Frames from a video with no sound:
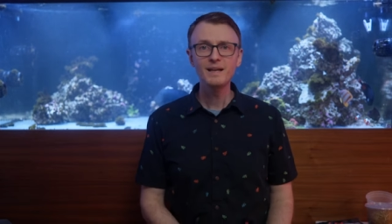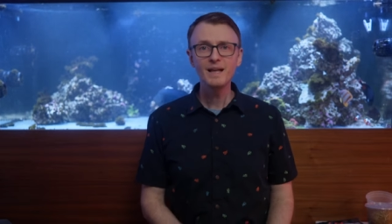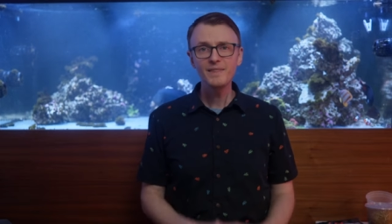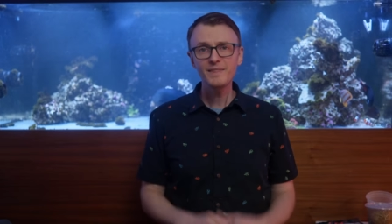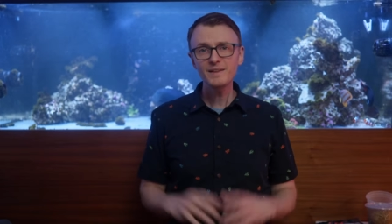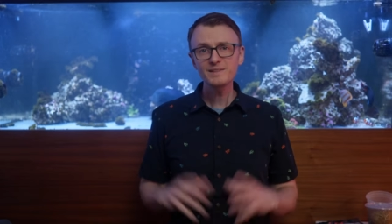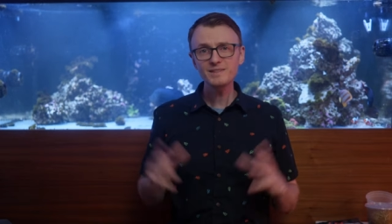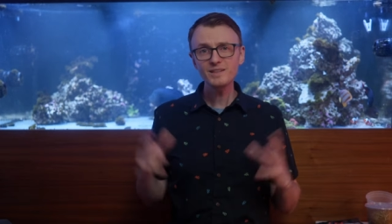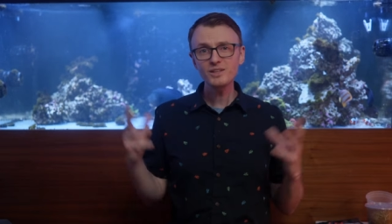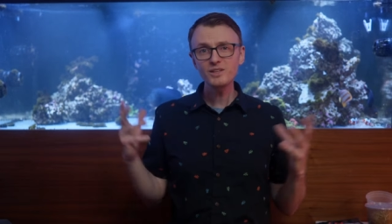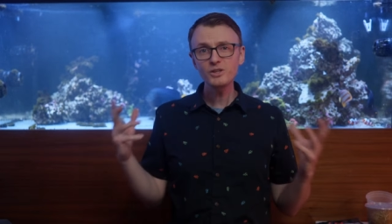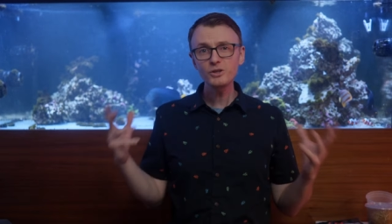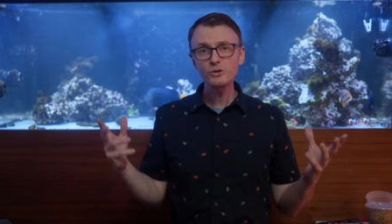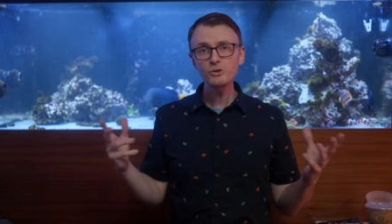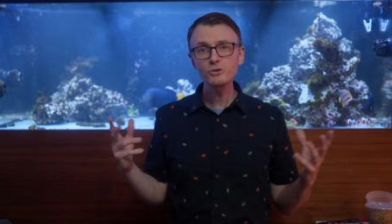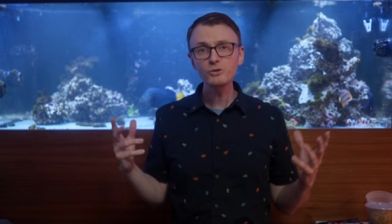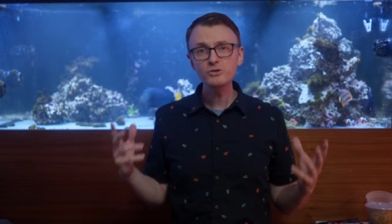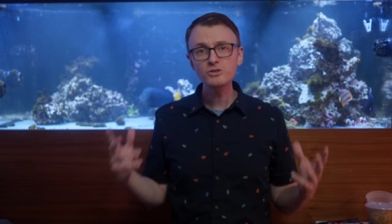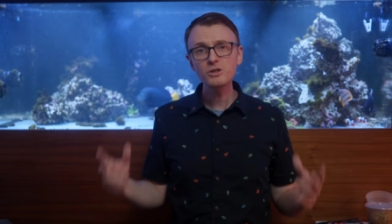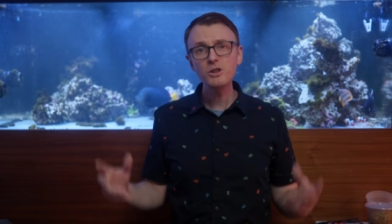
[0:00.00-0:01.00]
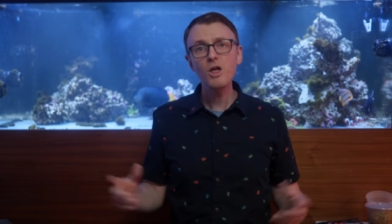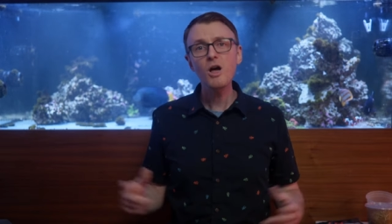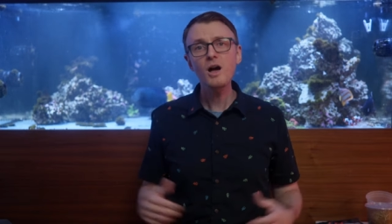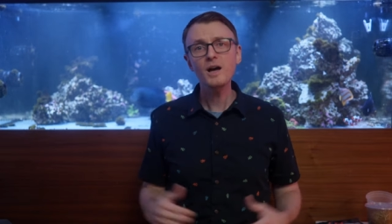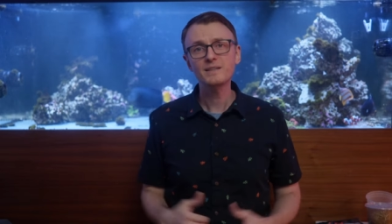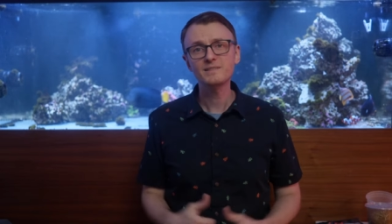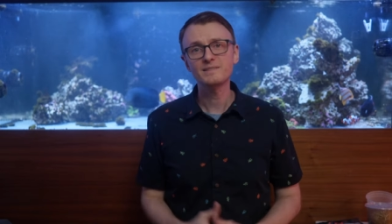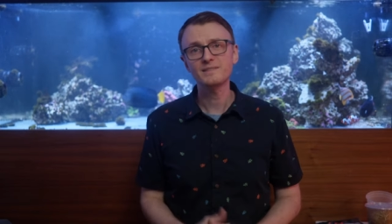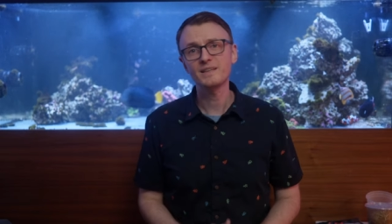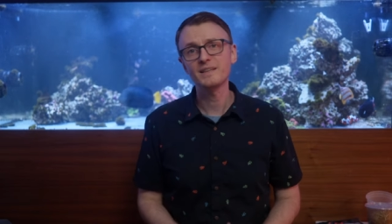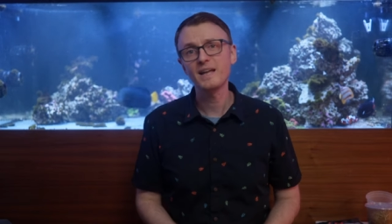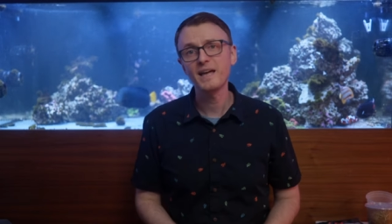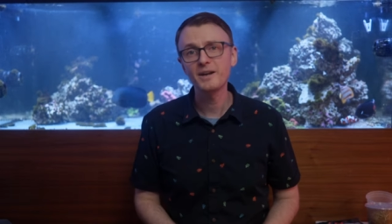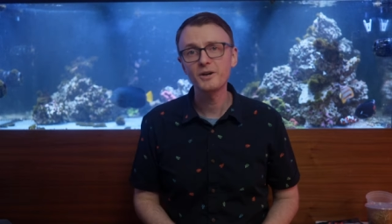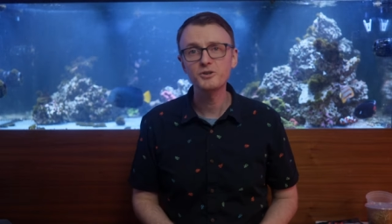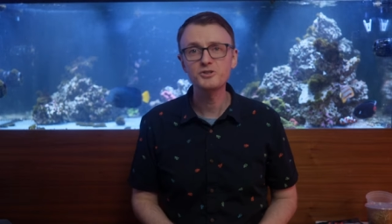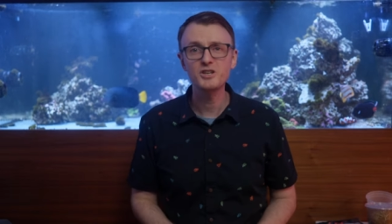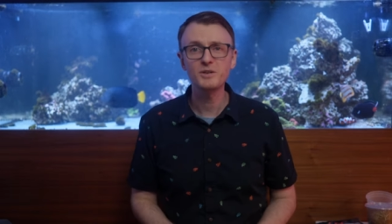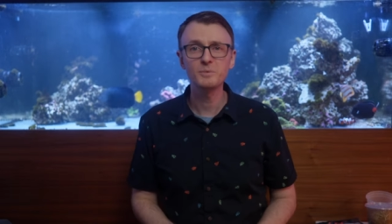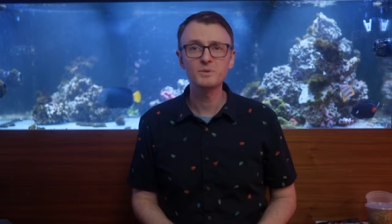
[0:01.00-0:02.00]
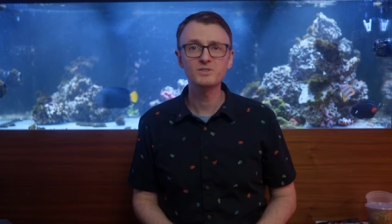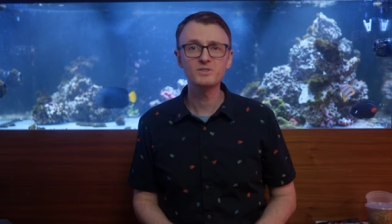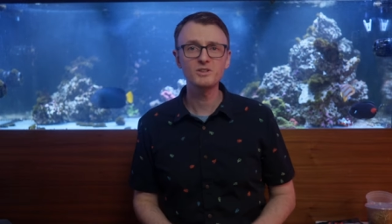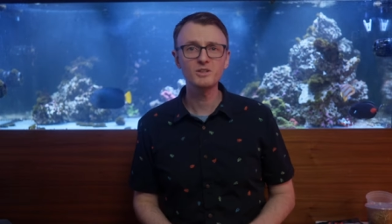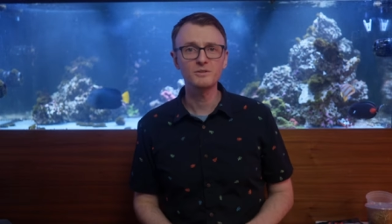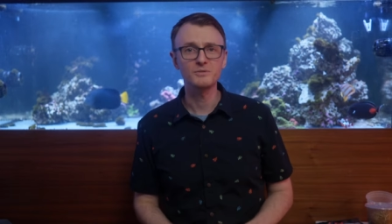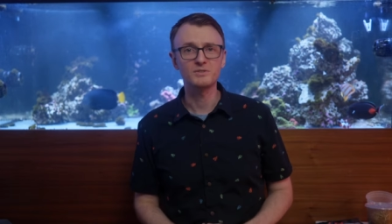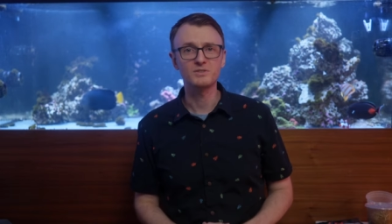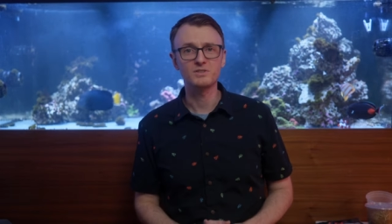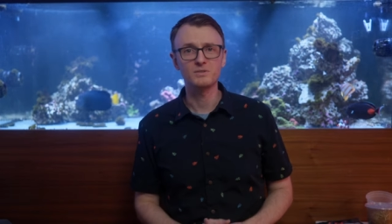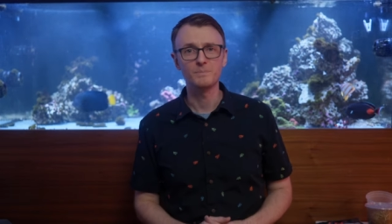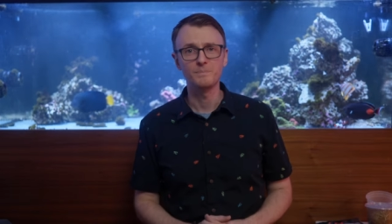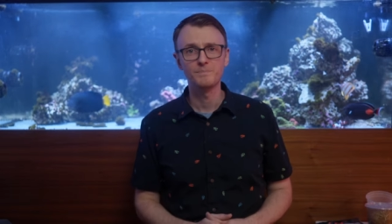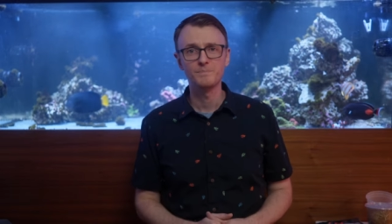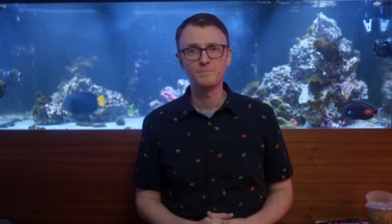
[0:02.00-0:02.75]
That's a huge loss in energy reserves.